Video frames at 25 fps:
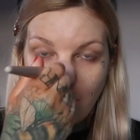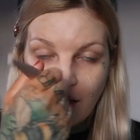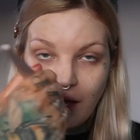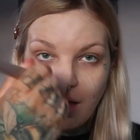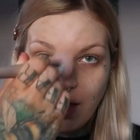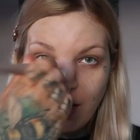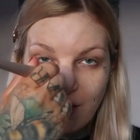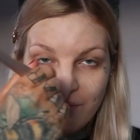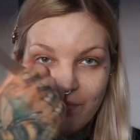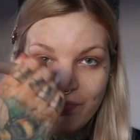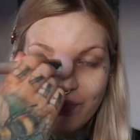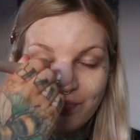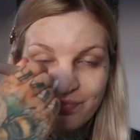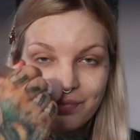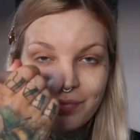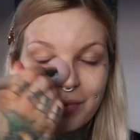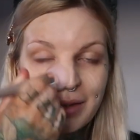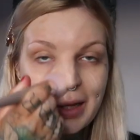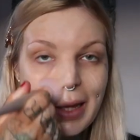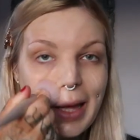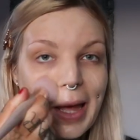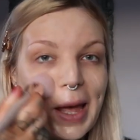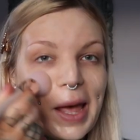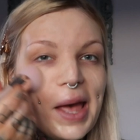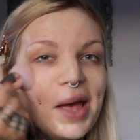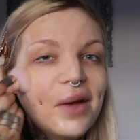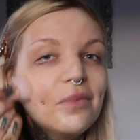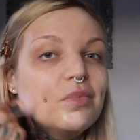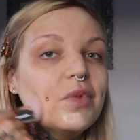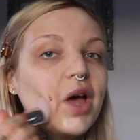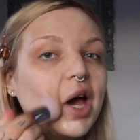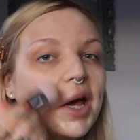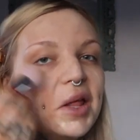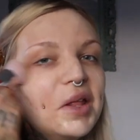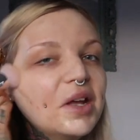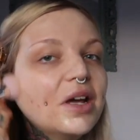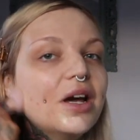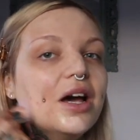Yeah,
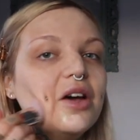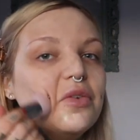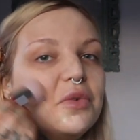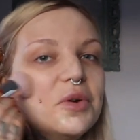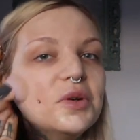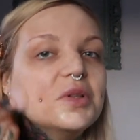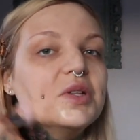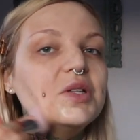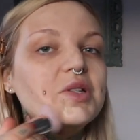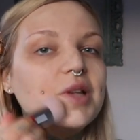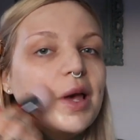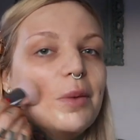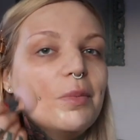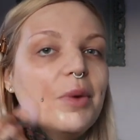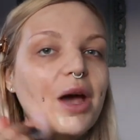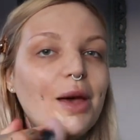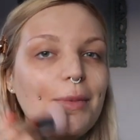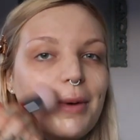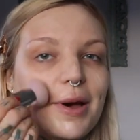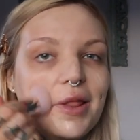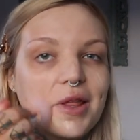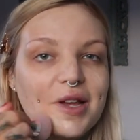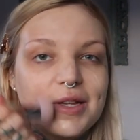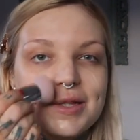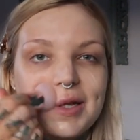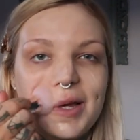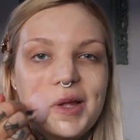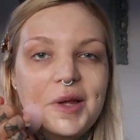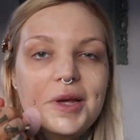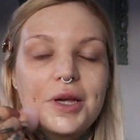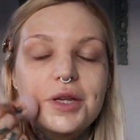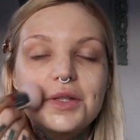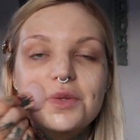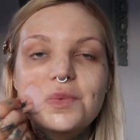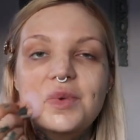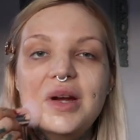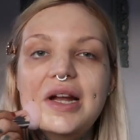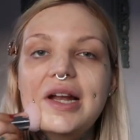I think I feel the same way about this. I
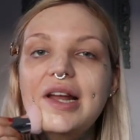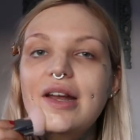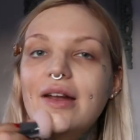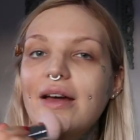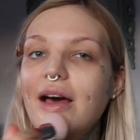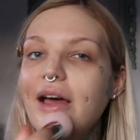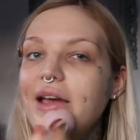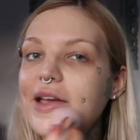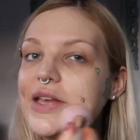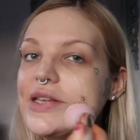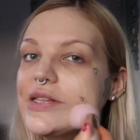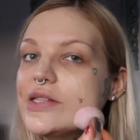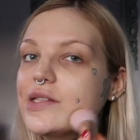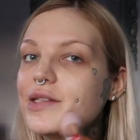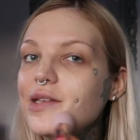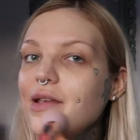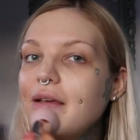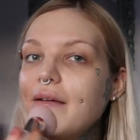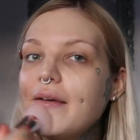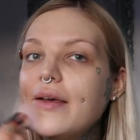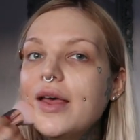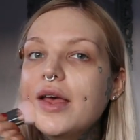think it's really nice.